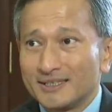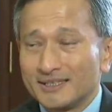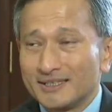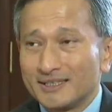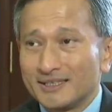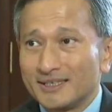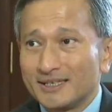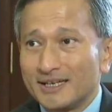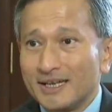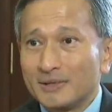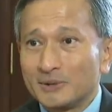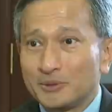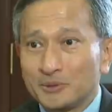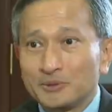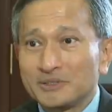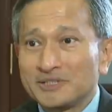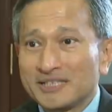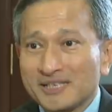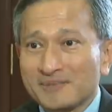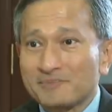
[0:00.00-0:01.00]
Uh, and
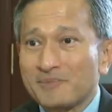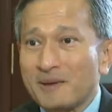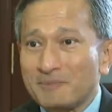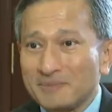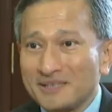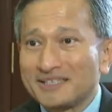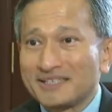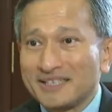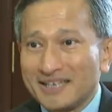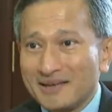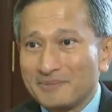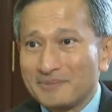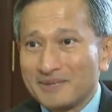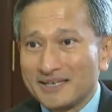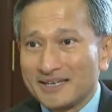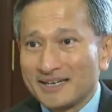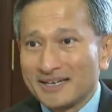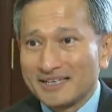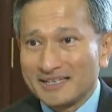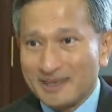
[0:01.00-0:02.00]
don't just publish A
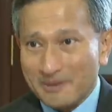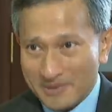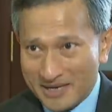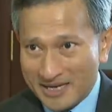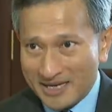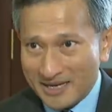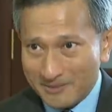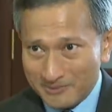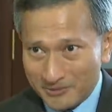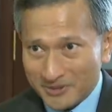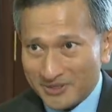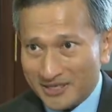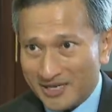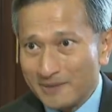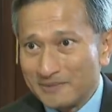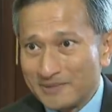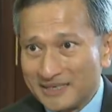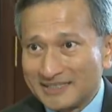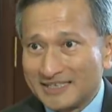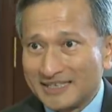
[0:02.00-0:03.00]
P Is. I mean, here I'm going to
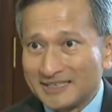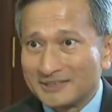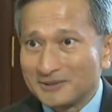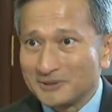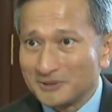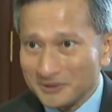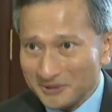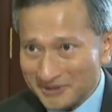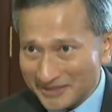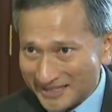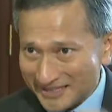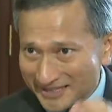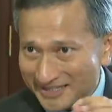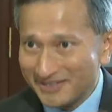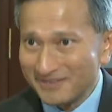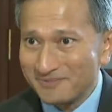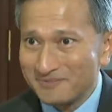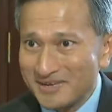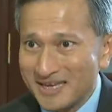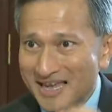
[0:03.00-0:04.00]
get a bit tight. Don't just
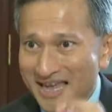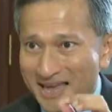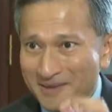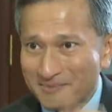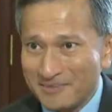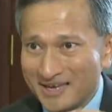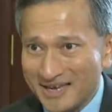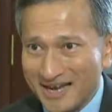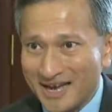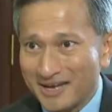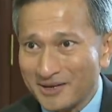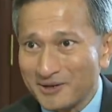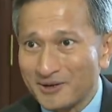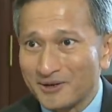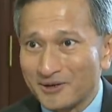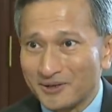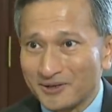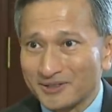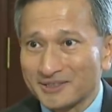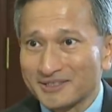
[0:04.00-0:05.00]
give me A P I
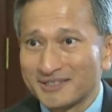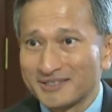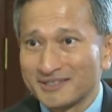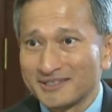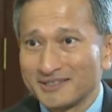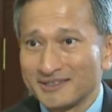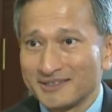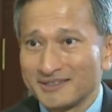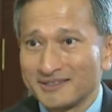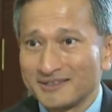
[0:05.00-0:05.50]
calls.